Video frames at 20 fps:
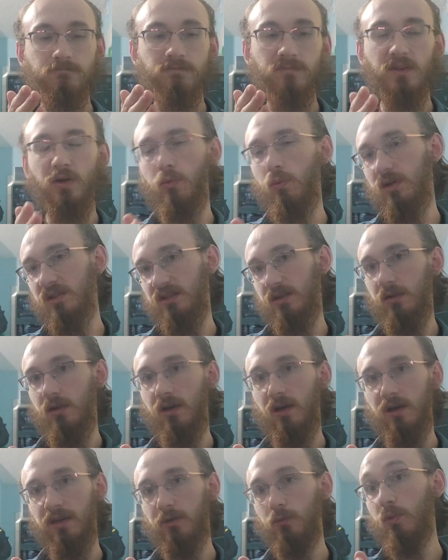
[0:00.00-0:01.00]
there
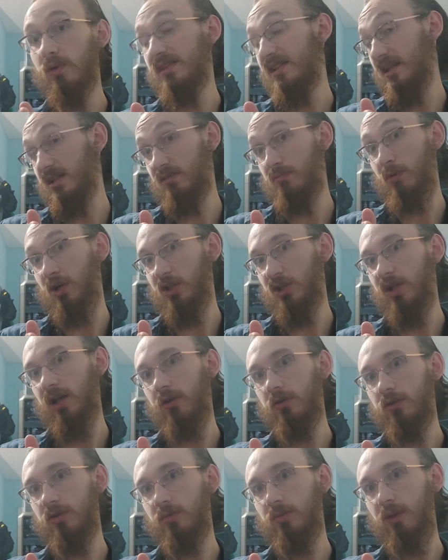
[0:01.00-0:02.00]
wasn't as much
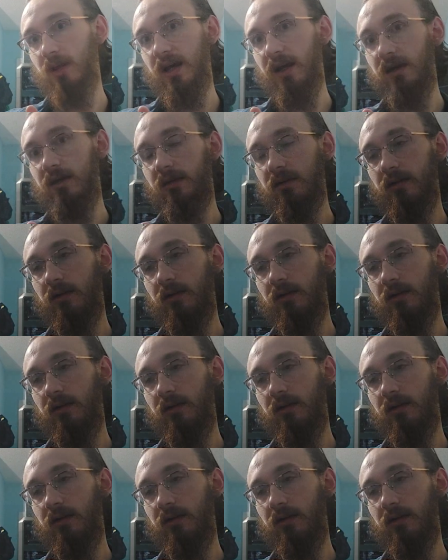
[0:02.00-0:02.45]
counterplay.